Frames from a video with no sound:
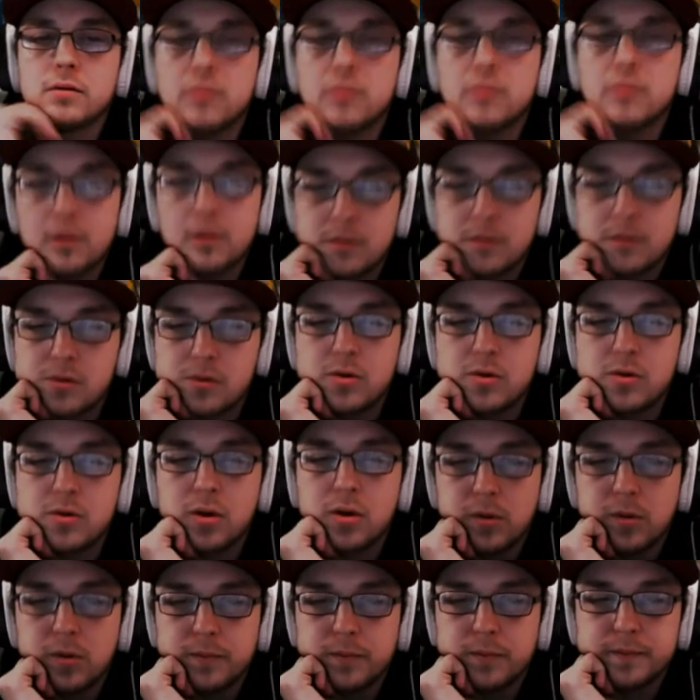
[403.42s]
So,
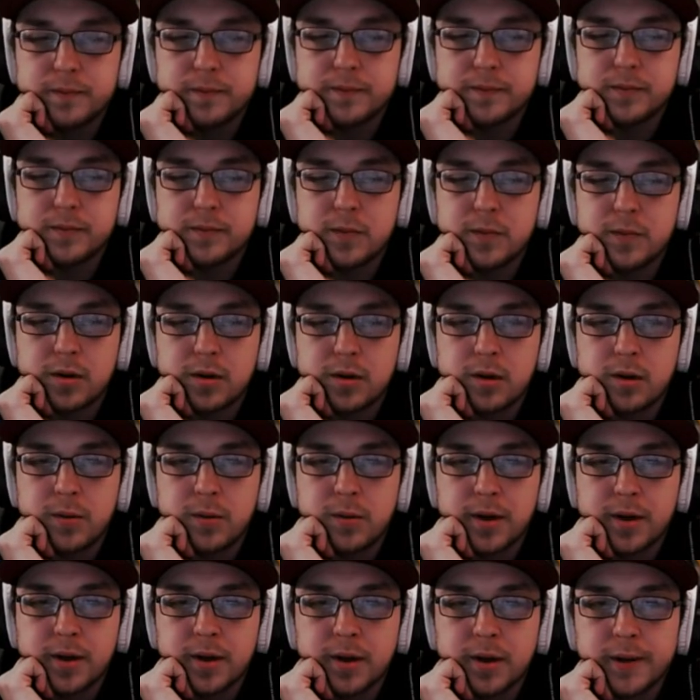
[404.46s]
here we
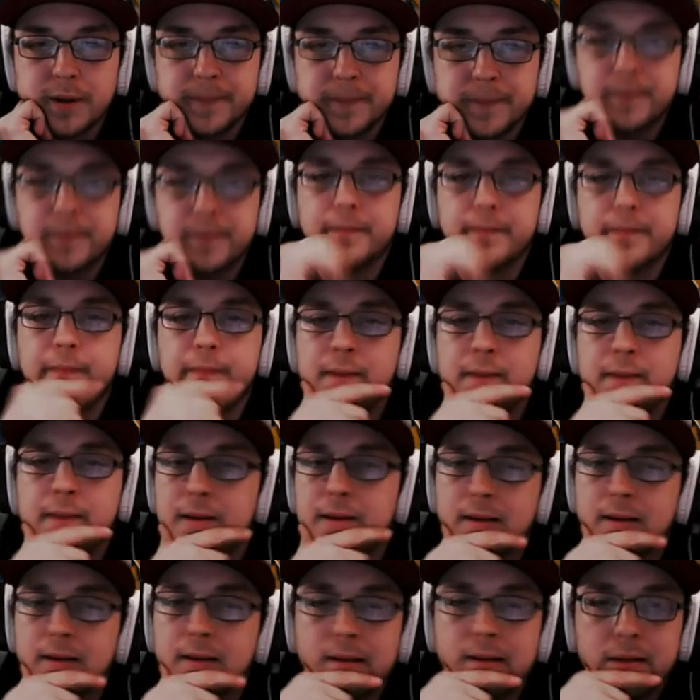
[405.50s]
are.
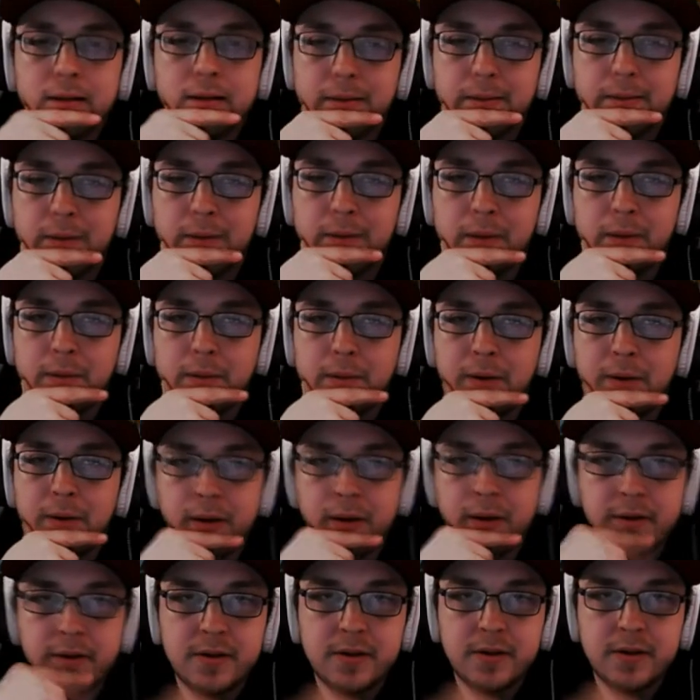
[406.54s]
Baby
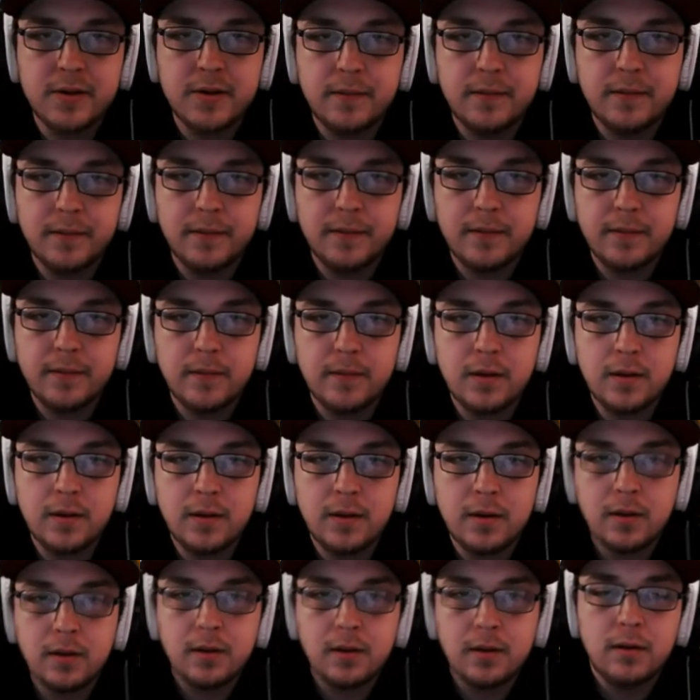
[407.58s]
Buzz
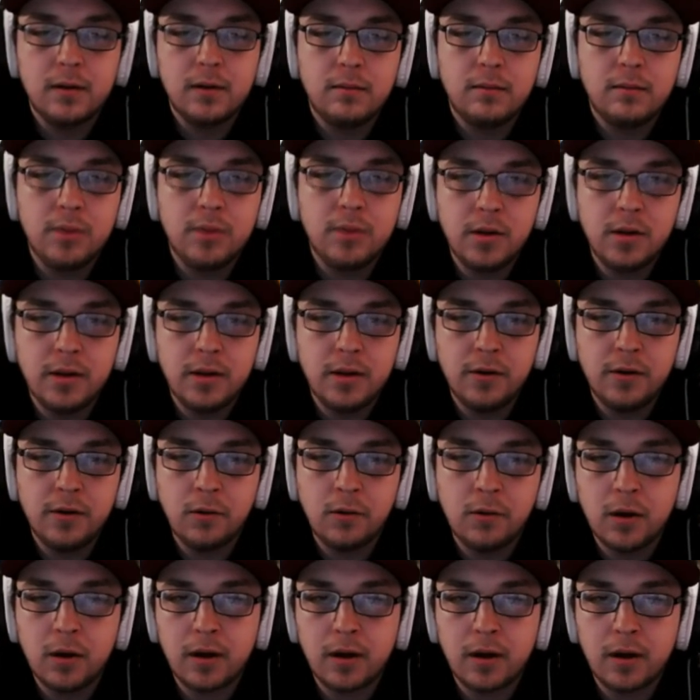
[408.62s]
putting in the
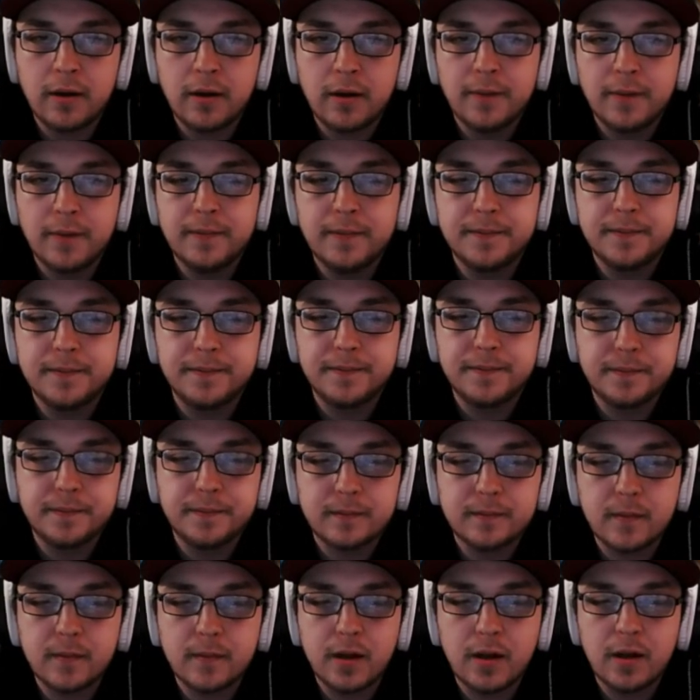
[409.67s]
work.
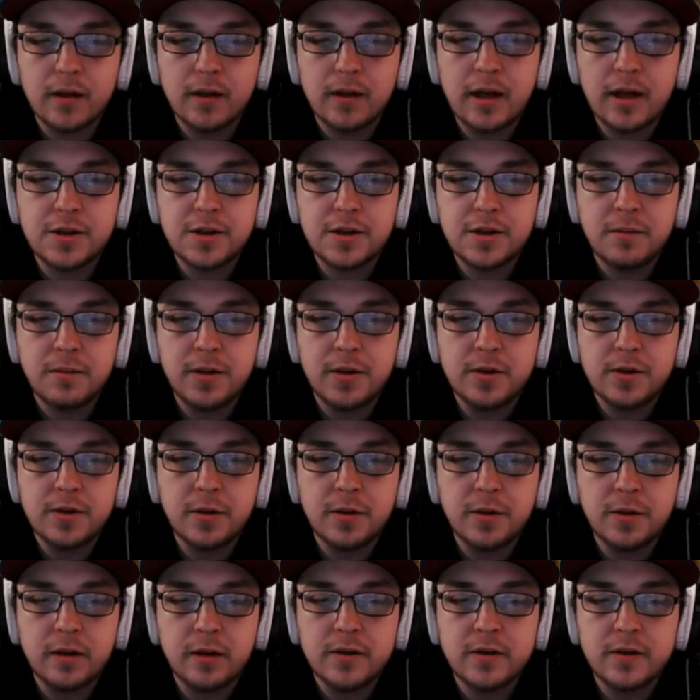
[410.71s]
Attaching Beast
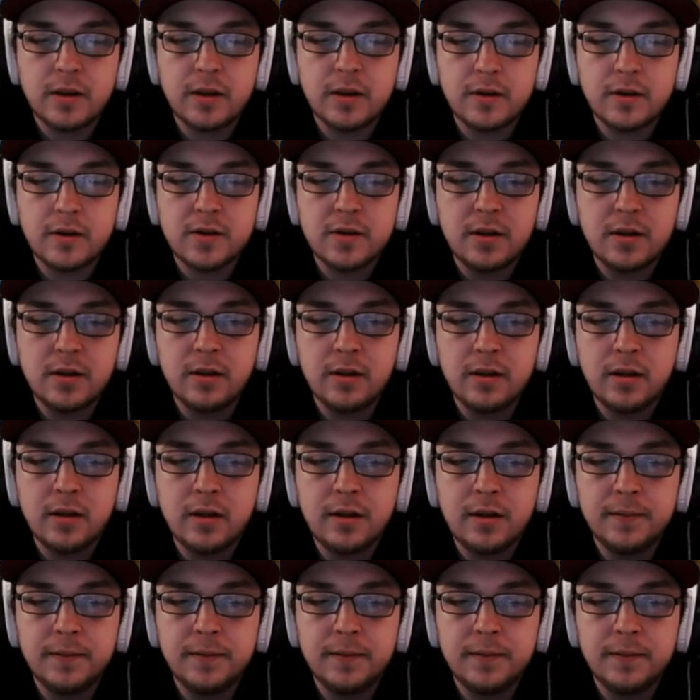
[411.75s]
Ring to Celesteela.